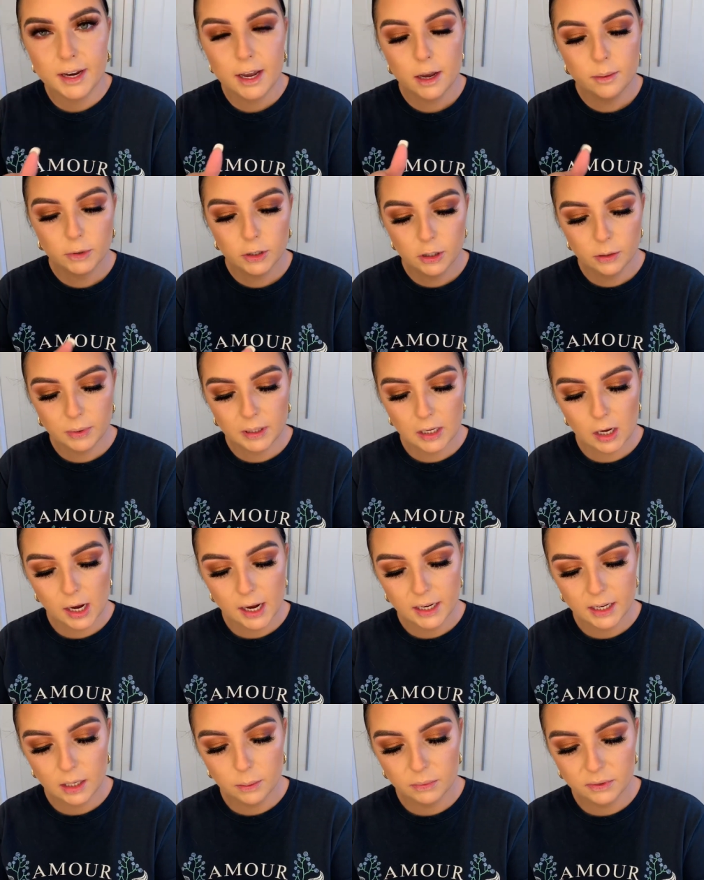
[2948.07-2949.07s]
I'm going to be
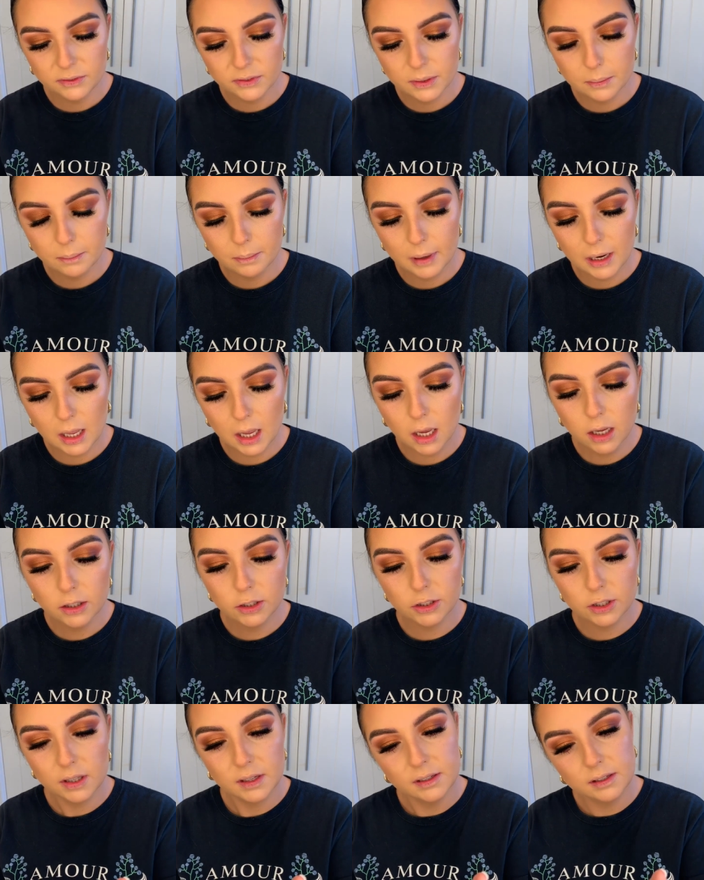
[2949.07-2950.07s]
going in with some
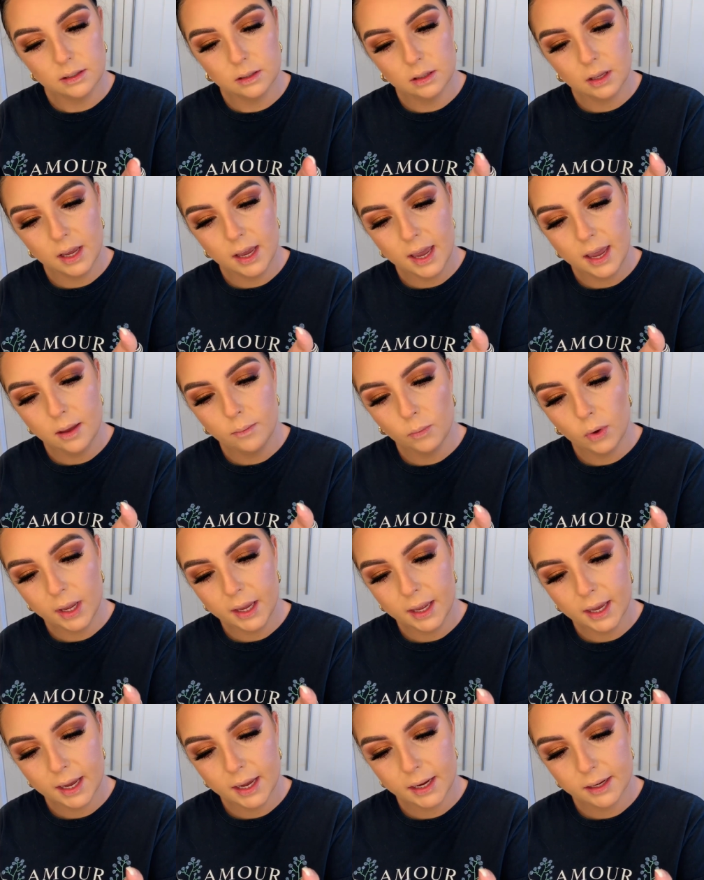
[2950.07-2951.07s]
blush. This is a
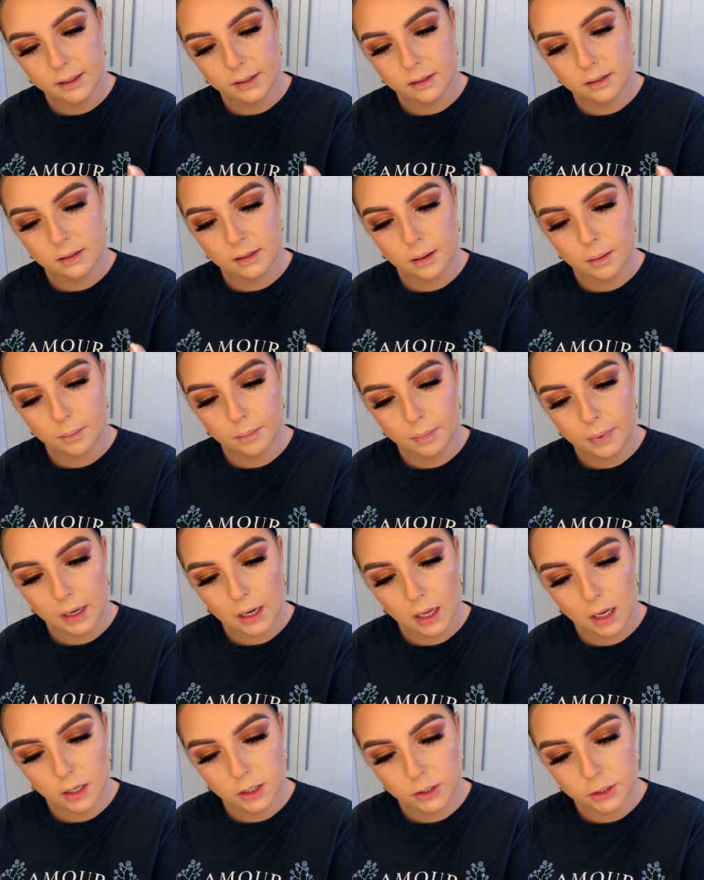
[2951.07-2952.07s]
NYX
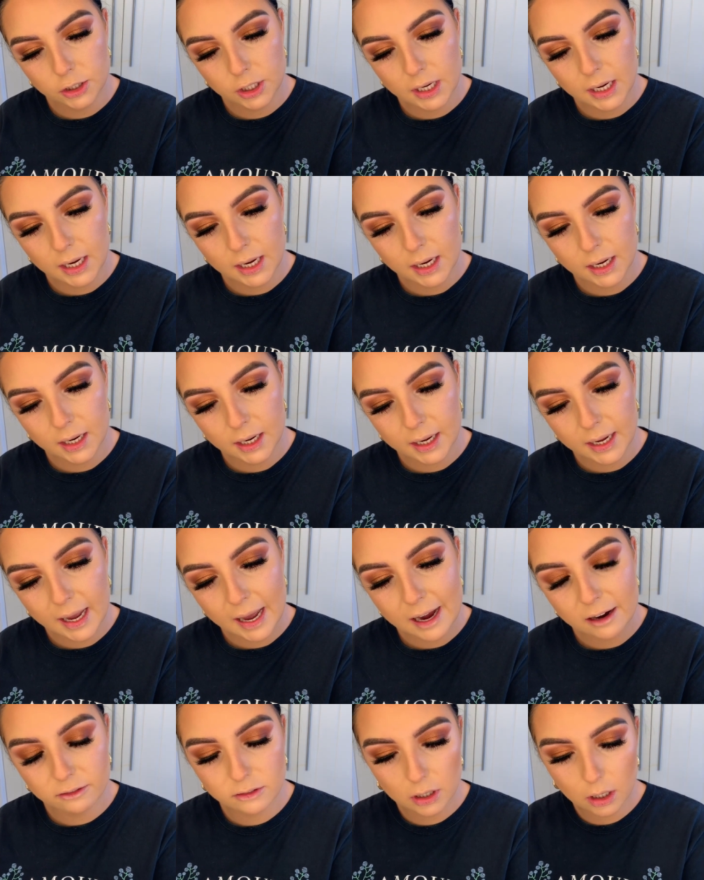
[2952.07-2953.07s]
blush in
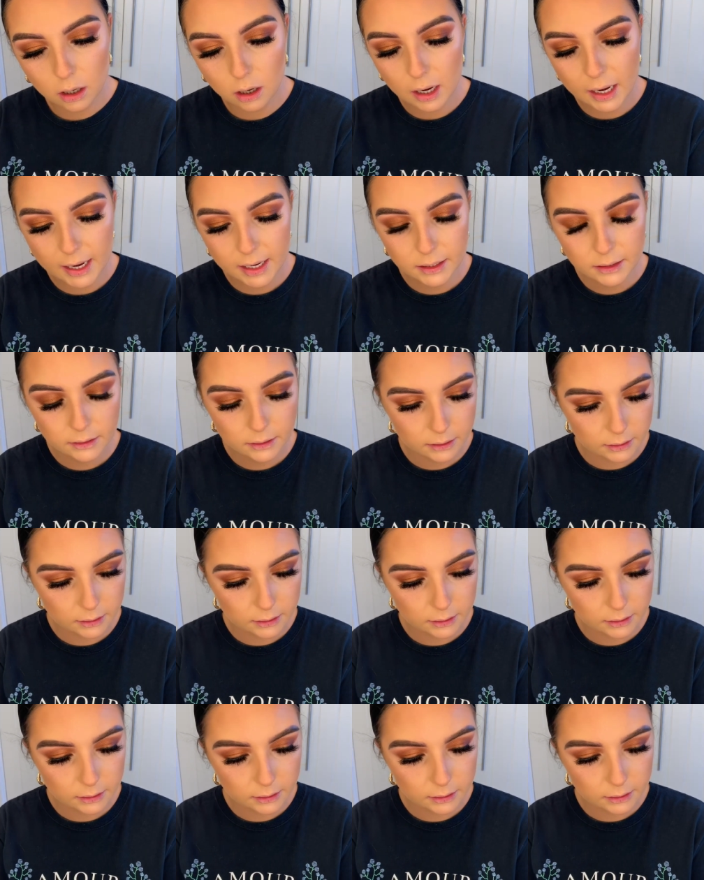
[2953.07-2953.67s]
Caroline.